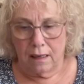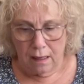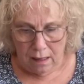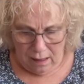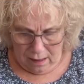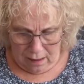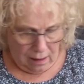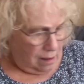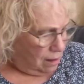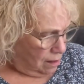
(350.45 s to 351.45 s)

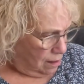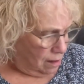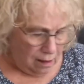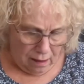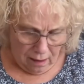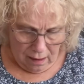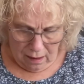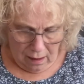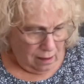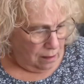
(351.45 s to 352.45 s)

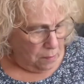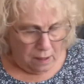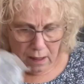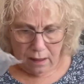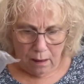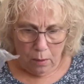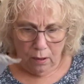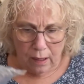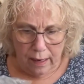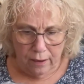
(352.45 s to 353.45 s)
Some kind of
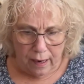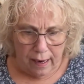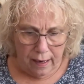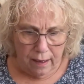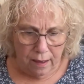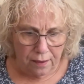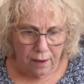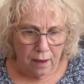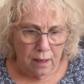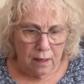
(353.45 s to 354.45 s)
double layered egg
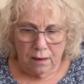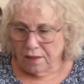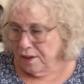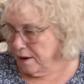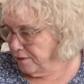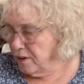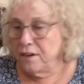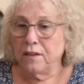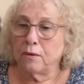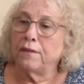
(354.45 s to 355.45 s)
for
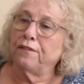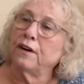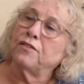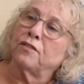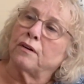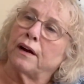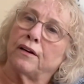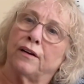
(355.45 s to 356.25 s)
in the refrigerator.